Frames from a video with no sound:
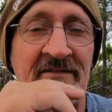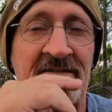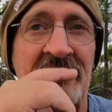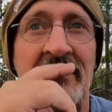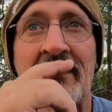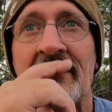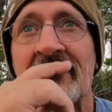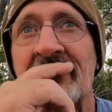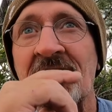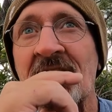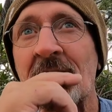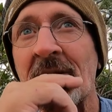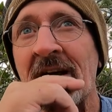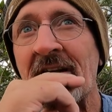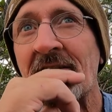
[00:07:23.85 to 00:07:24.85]
So it's just
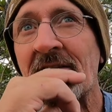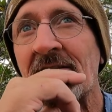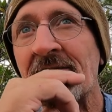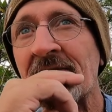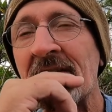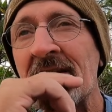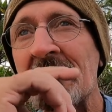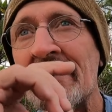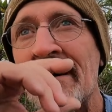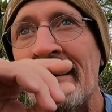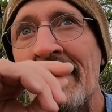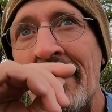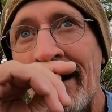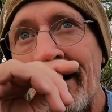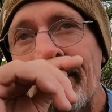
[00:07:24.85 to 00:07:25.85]
a matter of
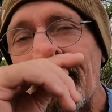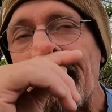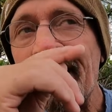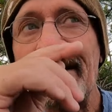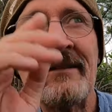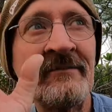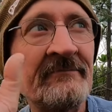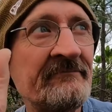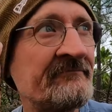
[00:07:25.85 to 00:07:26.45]
hoping